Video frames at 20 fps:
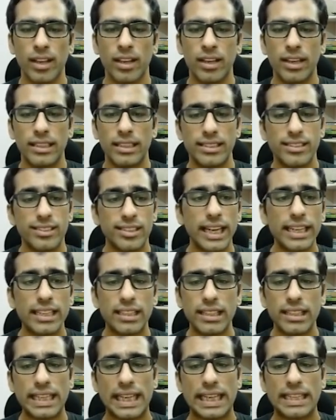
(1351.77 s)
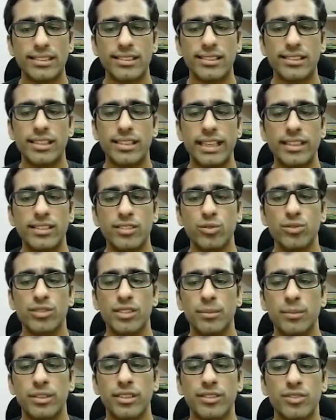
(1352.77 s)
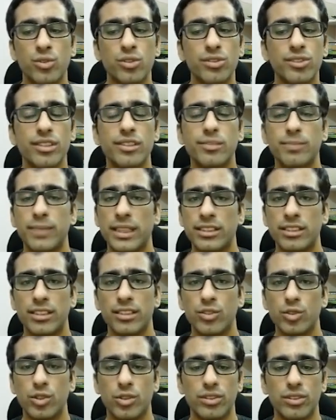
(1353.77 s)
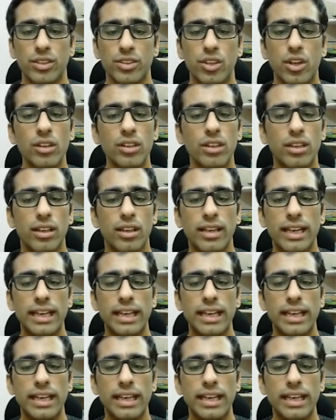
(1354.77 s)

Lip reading: This slide contains links to some resources mentioned throughout the talk,